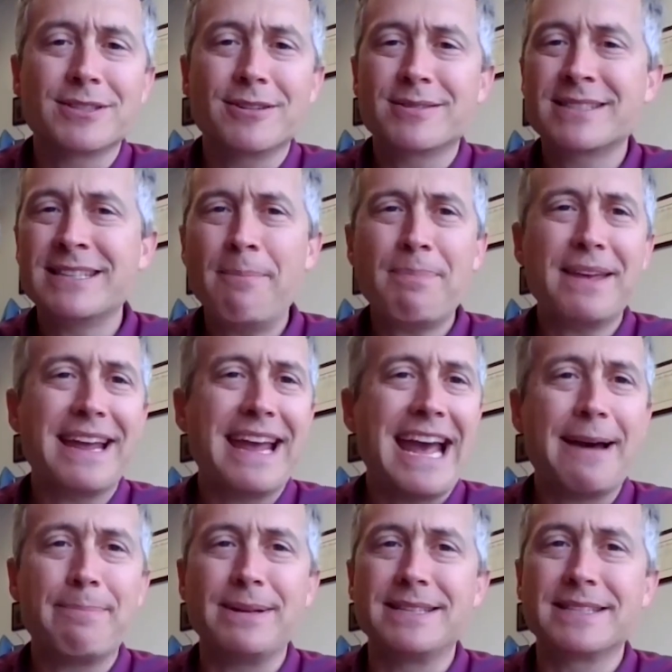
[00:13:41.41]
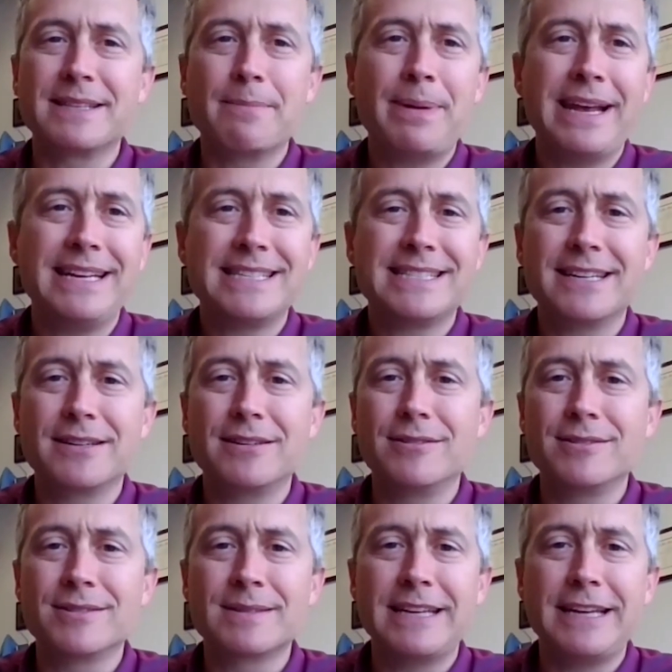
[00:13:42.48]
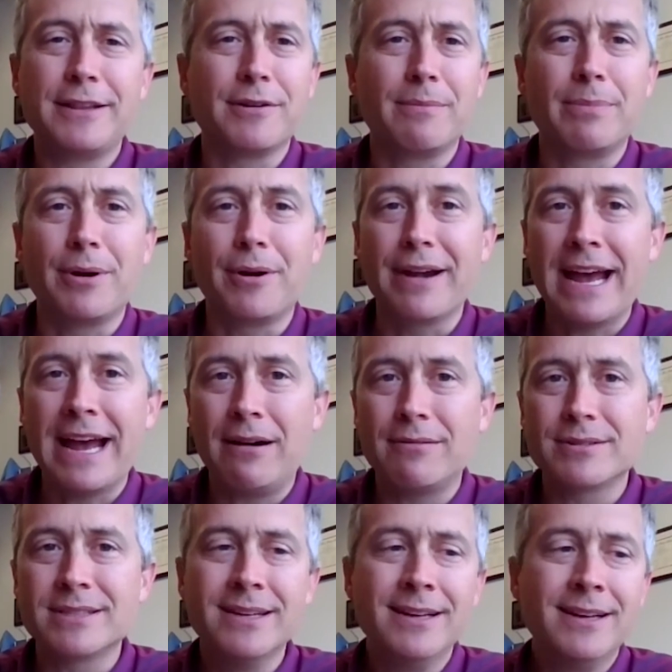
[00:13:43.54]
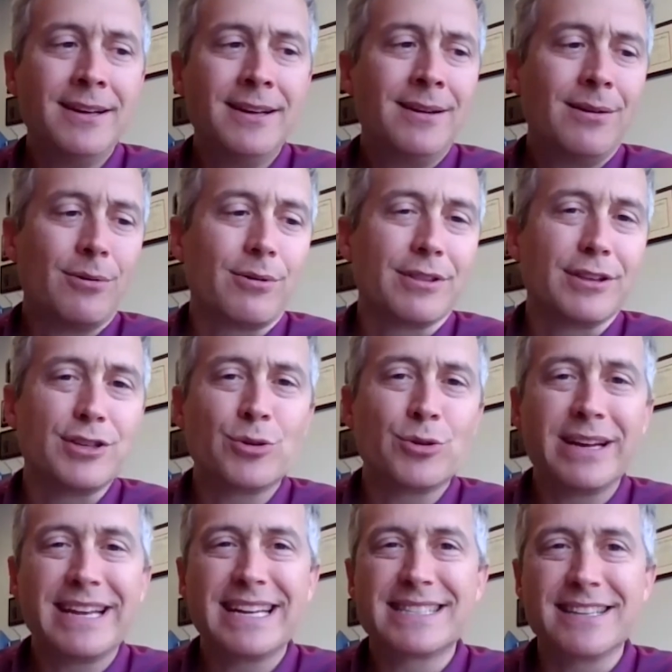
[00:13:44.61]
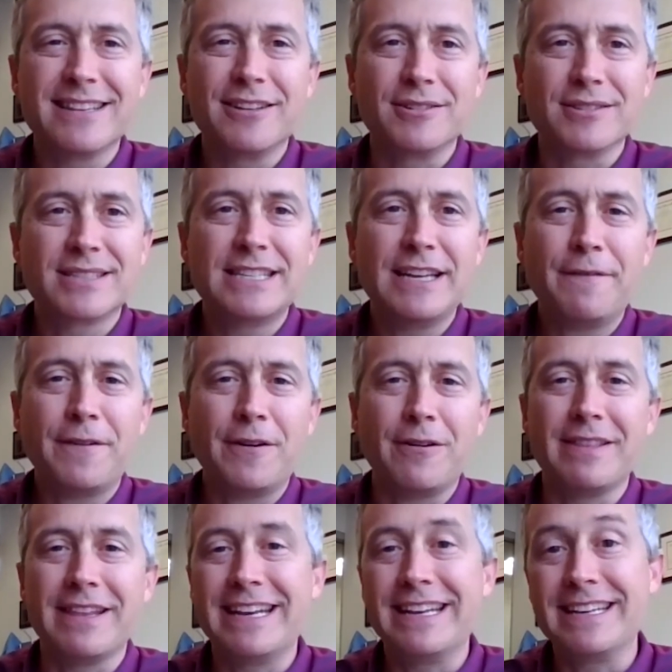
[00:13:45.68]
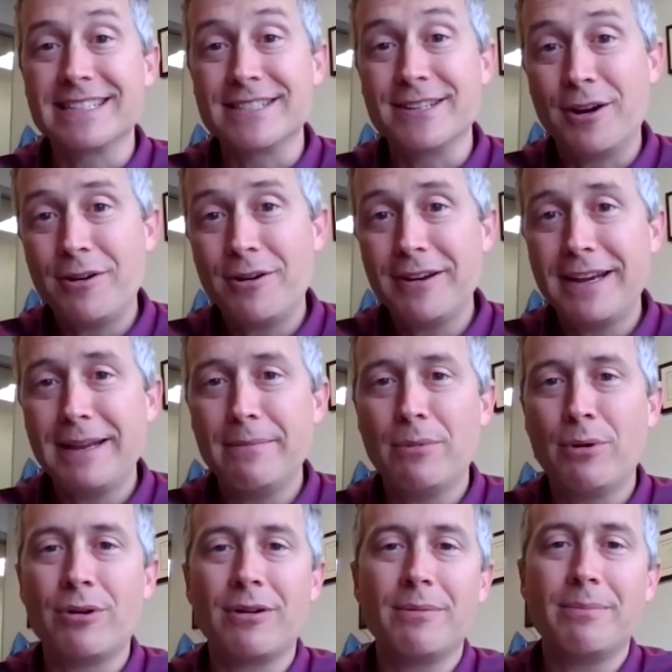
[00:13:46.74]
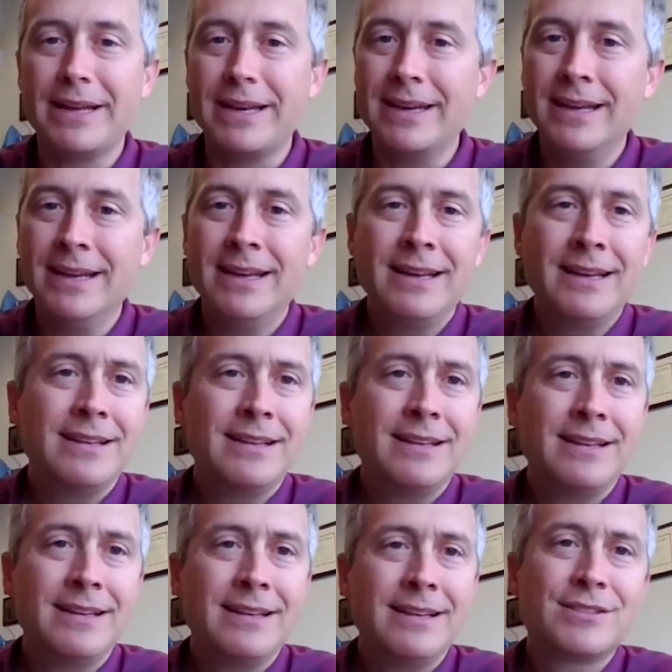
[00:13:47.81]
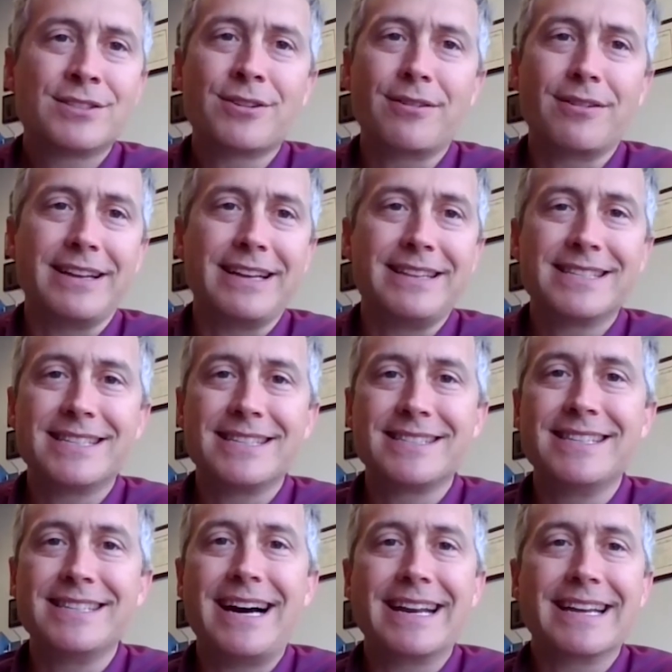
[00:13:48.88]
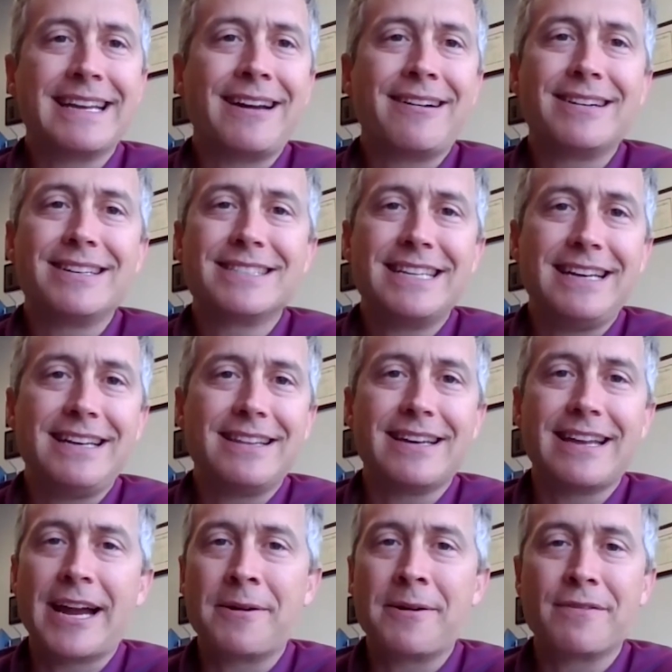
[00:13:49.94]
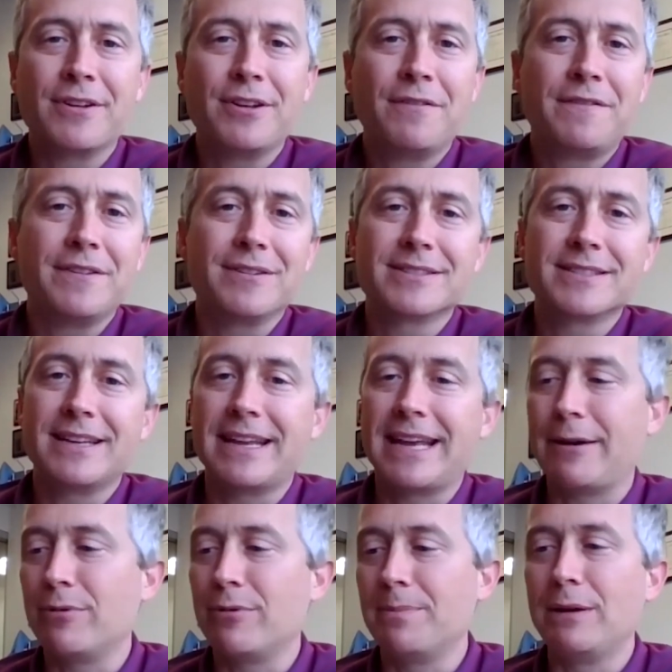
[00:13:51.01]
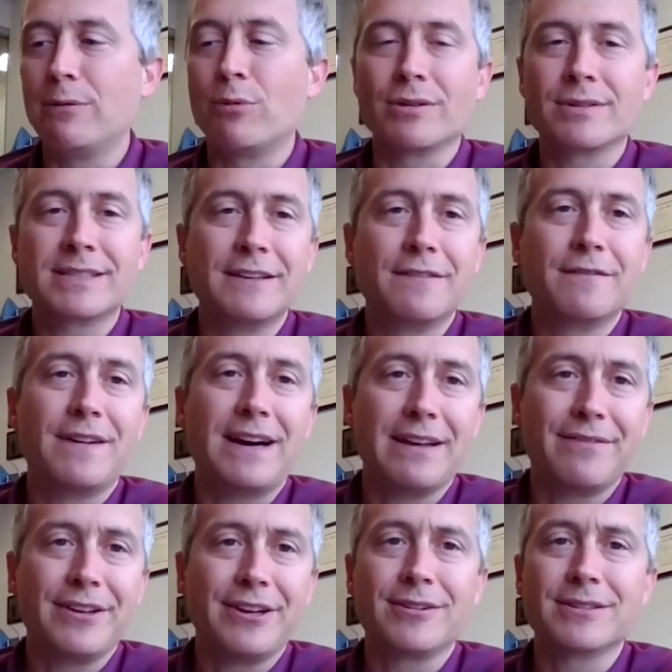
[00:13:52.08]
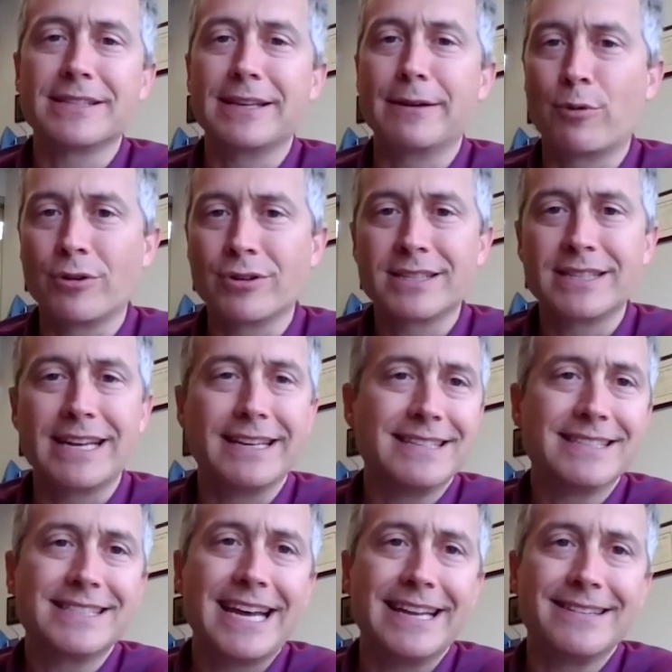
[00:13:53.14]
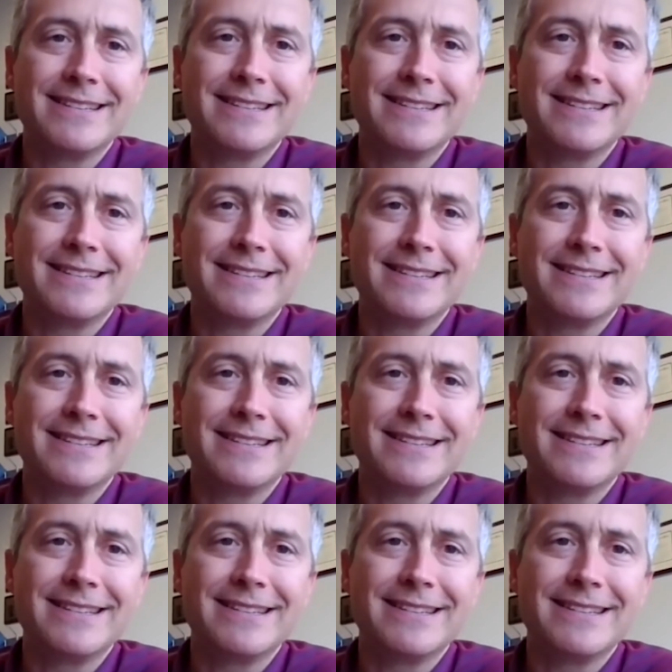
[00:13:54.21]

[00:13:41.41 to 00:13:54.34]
So something happens. The pain signals either burn out, or the joint gets a little stiffer and then it doesn't hurt anymore. But certainly this is not a guarantee that however you feel today will be worse in 5 years and worse than in 10.